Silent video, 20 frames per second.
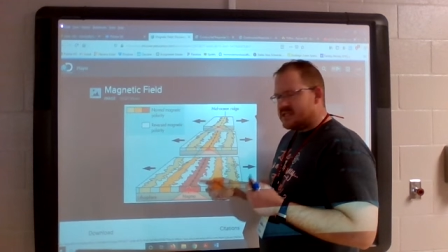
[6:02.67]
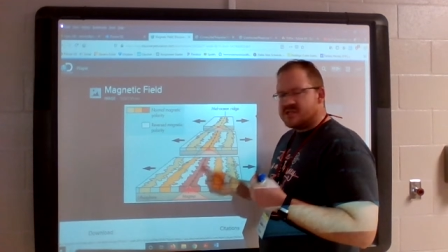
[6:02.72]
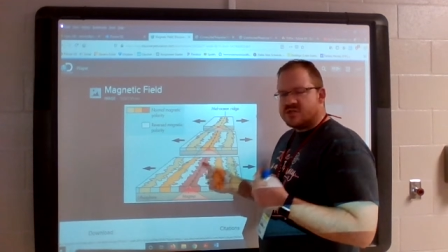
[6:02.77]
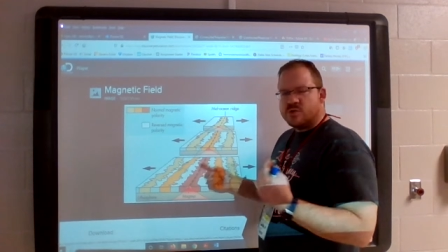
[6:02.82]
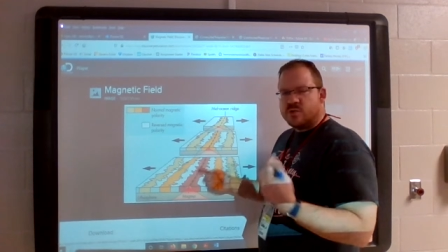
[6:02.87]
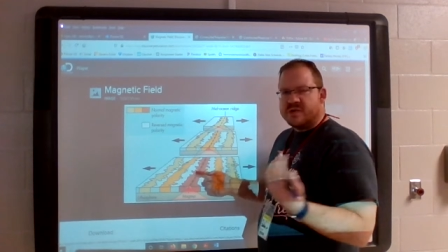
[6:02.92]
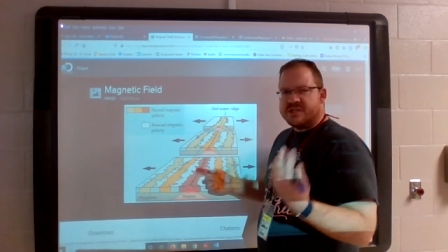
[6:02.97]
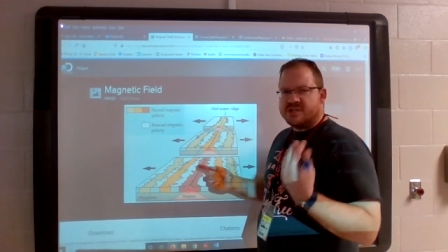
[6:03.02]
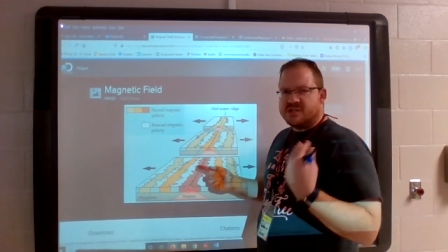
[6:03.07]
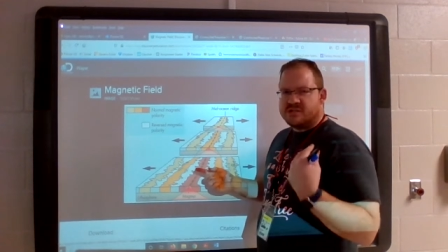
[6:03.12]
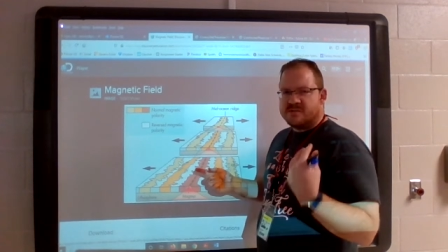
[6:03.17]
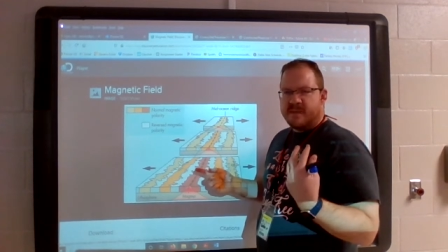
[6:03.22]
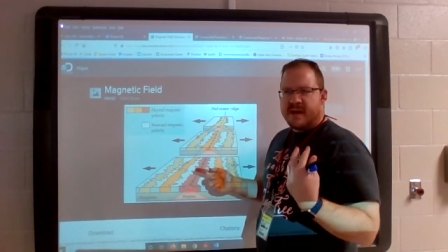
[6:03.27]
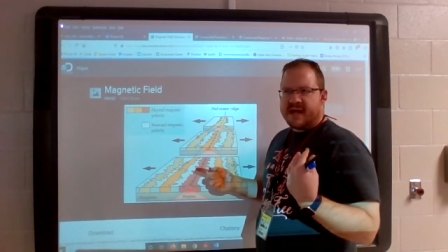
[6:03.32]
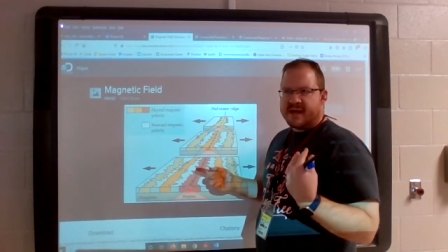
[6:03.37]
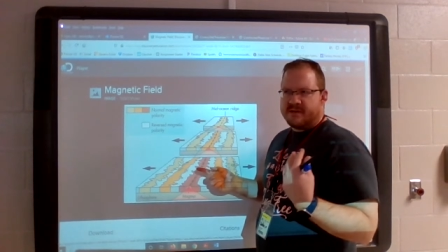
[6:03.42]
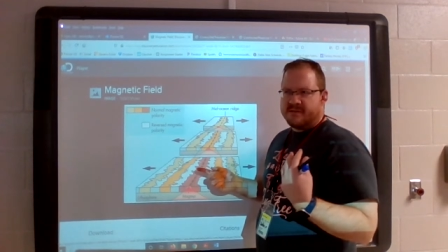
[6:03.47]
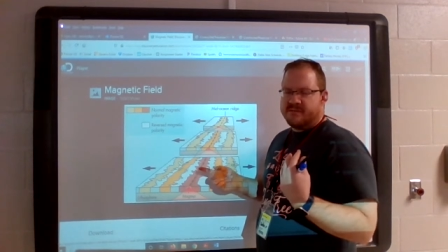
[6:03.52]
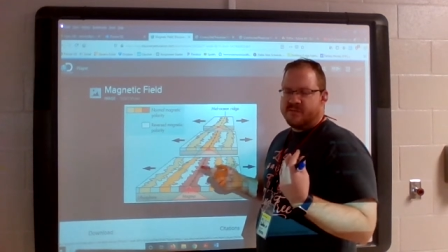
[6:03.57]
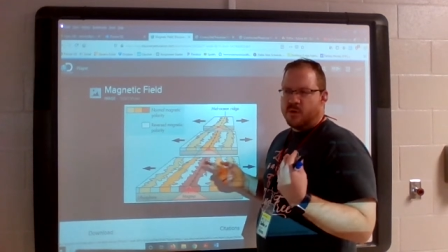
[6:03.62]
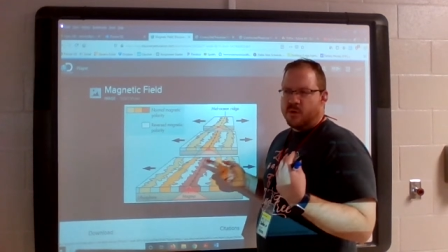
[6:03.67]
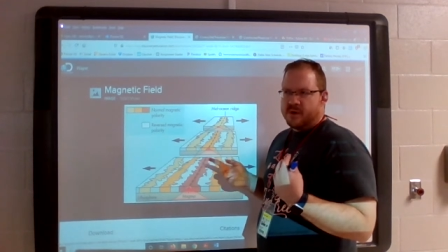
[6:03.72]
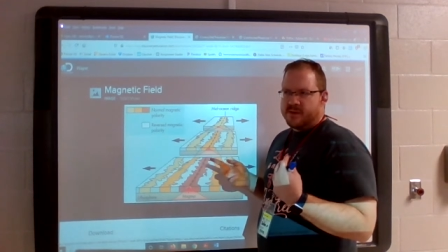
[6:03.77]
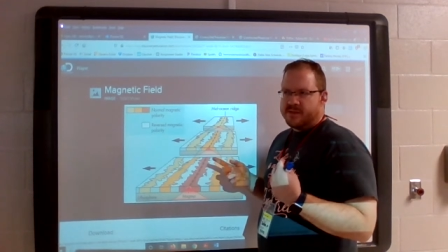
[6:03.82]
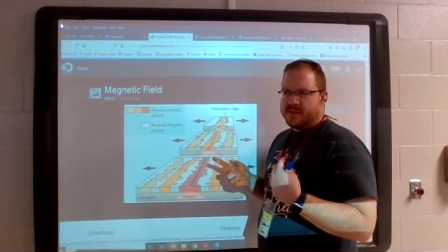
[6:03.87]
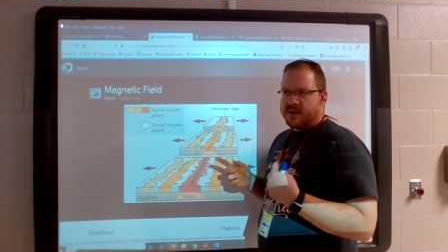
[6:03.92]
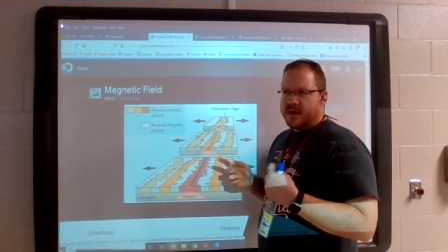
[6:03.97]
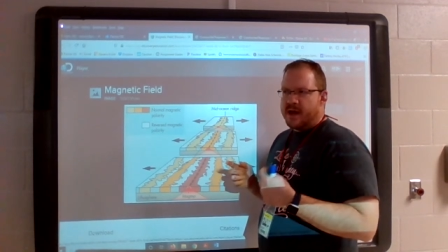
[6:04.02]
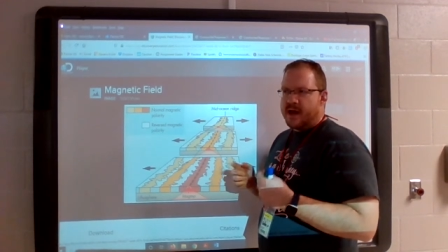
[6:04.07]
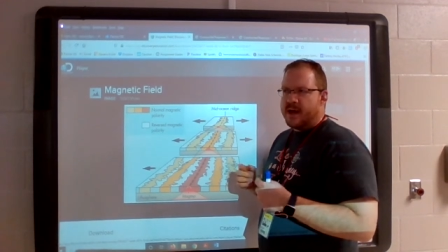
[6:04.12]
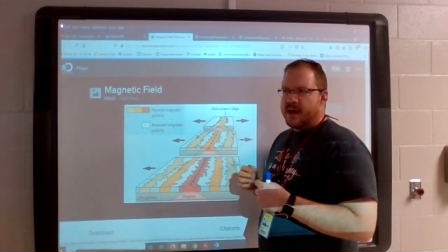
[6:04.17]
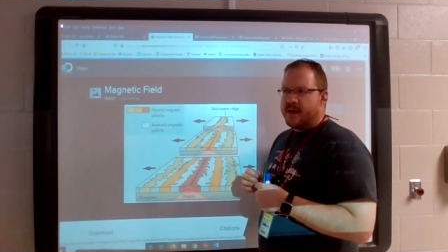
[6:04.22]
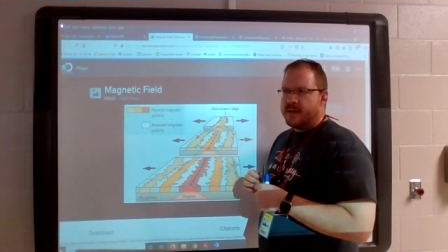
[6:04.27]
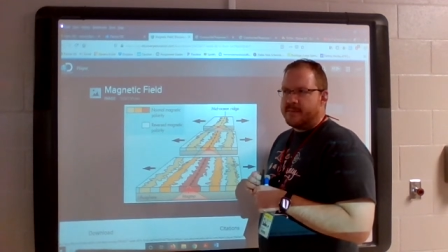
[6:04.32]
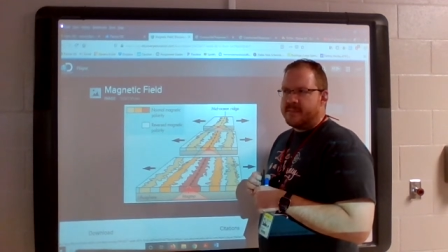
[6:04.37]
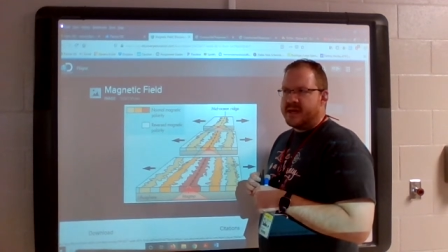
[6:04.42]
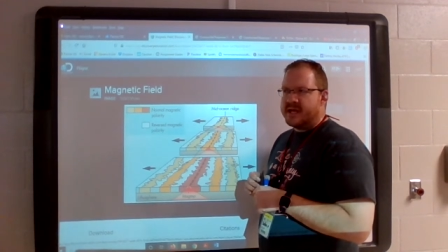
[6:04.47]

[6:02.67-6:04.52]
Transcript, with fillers: switches back and forth. Um,